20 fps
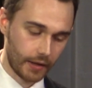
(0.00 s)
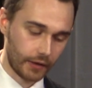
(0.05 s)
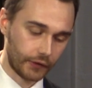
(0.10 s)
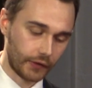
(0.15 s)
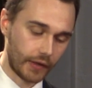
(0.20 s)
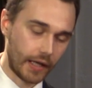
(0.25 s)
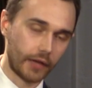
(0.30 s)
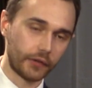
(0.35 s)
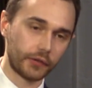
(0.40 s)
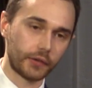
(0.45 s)

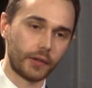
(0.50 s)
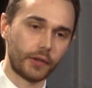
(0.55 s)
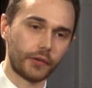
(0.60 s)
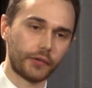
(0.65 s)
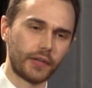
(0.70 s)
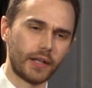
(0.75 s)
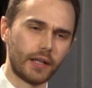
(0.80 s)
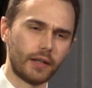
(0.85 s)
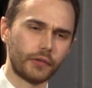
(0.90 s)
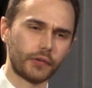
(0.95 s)
to asking
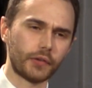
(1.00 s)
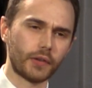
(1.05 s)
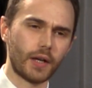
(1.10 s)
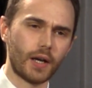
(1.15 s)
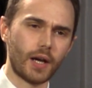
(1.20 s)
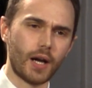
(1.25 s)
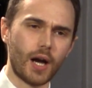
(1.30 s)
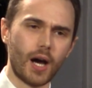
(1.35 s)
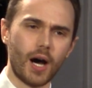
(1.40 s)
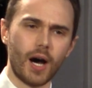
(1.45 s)
ourselves,
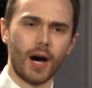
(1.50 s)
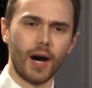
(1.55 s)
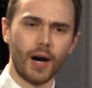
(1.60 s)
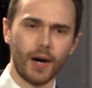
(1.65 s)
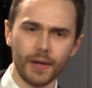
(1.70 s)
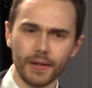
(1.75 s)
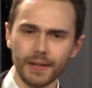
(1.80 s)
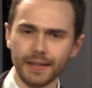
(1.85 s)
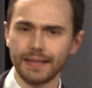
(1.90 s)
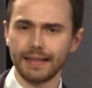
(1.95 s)

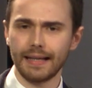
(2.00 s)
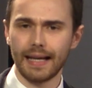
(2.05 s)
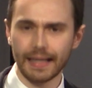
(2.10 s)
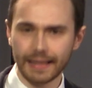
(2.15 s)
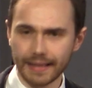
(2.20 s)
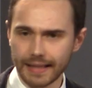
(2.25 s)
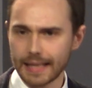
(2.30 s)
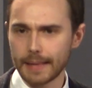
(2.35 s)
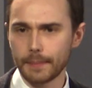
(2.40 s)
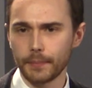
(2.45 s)
how can I
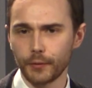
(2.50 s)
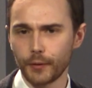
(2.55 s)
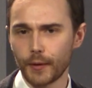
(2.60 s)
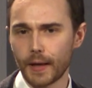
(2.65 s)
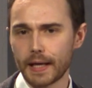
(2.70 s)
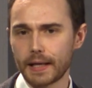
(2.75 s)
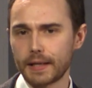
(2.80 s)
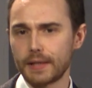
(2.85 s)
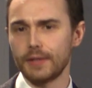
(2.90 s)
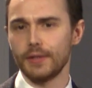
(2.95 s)
keep
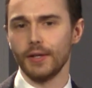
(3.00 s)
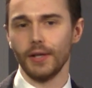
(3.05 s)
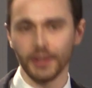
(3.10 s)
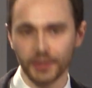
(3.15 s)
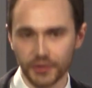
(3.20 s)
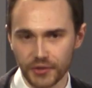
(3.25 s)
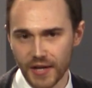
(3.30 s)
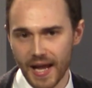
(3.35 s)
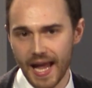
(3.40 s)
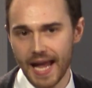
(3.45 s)
saying
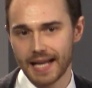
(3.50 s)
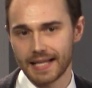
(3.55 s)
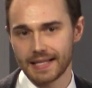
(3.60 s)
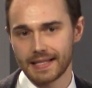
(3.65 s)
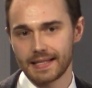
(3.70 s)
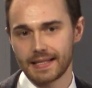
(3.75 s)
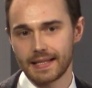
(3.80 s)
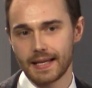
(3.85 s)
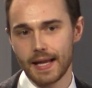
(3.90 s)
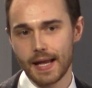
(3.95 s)
not
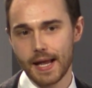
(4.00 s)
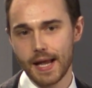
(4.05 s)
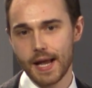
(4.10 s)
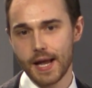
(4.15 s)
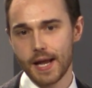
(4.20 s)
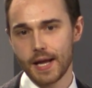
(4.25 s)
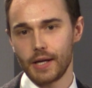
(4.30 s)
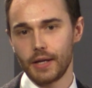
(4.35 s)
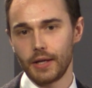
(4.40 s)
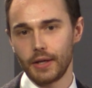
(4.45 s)
yet
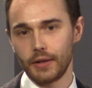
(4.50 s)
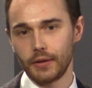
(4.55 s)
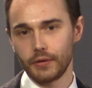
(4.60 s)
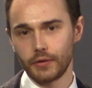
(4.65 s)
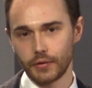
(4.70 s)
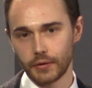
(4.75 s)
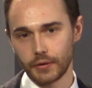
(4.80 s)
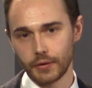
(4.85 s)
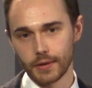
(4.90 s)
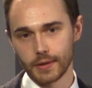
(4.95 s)

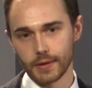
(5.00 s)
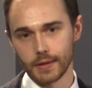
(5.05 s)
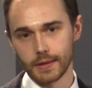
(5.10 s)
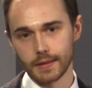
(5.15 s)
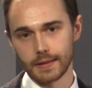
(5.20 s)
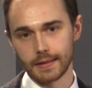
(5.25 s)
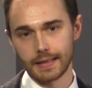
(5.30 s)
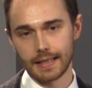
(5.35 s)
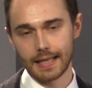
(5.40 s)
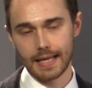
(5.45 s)
to
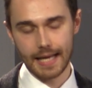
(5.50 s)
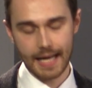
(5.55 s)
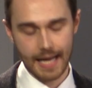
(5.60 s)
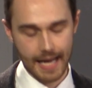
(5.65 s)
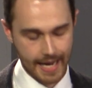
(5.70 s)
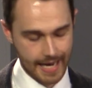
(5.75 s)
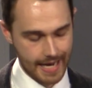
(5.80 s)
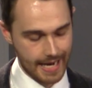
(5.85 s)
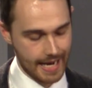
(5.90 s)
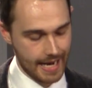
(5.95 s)
God
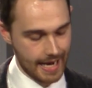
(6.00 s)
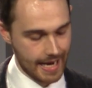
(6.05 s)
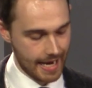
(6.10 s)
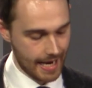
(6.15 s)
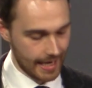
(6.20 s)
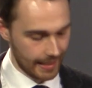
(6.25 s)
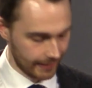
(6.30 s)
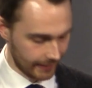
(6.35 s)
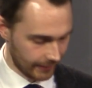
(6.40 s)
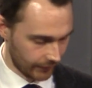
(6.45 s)

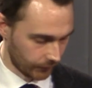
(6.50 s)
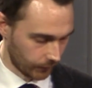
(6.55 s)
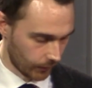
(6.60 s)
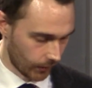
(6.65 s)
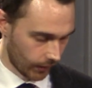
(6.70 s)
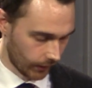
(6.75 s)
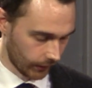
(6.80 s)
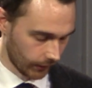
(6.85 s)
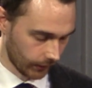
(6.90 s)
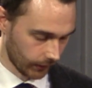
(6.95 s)
and his
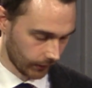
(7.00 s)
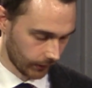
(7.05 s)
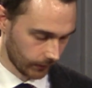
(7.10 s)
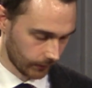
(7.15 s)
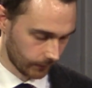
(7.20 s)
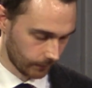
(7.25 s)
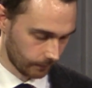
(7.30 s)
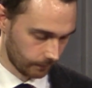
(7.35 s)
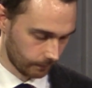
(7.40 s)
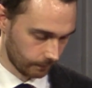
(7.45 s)
work?
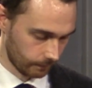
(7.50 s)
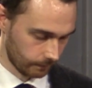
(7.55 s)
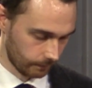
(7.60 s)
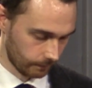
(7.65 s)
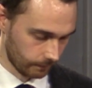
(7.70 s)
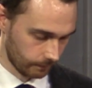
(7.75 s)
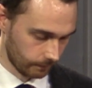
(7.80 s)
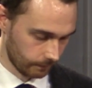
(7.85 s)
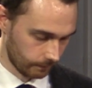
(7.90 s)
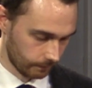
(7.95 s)

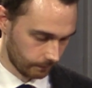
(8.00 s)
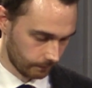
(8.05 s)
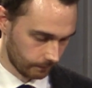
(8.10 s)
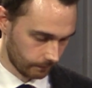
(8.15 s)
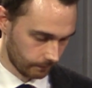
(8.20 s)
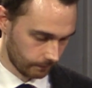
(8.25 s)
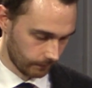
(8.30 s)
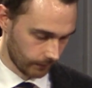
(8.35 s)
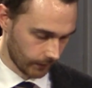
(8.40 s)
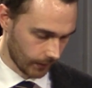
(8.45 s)

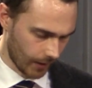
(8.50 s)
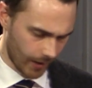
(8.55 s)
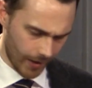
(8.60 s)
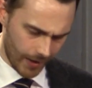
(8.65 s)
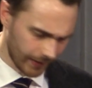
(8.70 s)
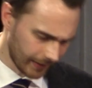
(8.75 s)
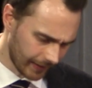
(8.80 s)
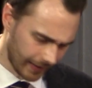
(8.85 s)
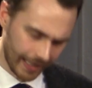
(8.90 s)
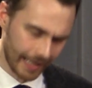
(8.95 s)

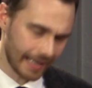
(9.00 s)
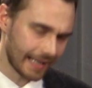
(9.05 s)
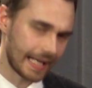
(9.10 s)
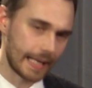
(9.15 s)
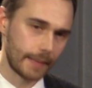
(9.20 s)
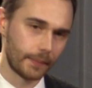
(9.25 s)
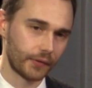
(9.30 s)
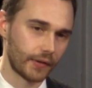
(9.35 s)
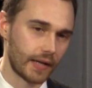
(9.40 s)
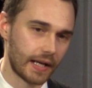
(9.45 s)
How can I
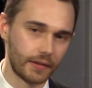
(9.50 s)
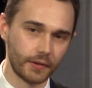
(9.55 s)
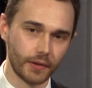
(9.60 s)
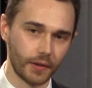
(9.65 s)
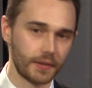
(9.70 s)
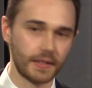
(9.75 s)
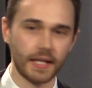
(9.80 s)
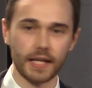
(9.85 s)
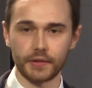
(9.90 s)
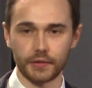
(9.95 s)
keep saying
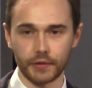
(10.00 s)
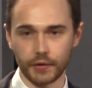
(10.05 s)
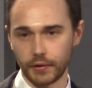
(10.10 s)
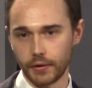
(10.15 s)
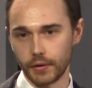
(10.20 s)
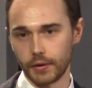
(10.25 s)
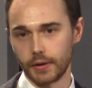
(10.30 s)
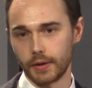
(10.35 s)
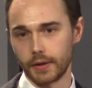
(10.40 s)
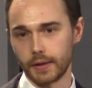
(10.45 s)
not yet to
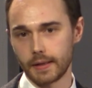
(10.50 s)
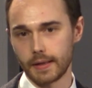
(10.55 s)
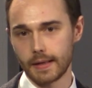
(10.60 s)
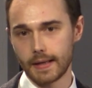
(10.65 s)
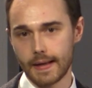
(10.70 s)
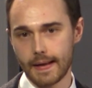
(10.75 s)
God